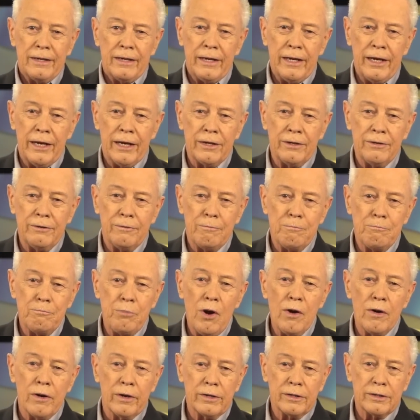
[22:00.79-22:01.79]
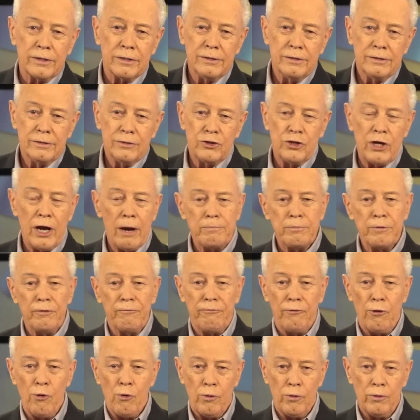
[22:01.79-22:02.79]
in Mark chapter
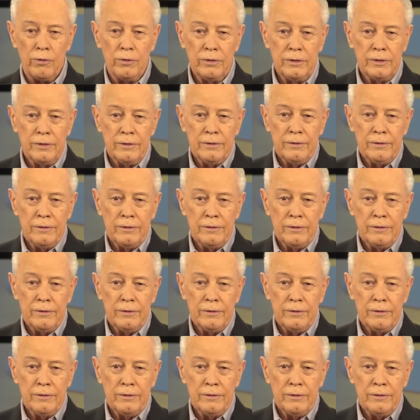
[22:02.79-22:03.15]
4,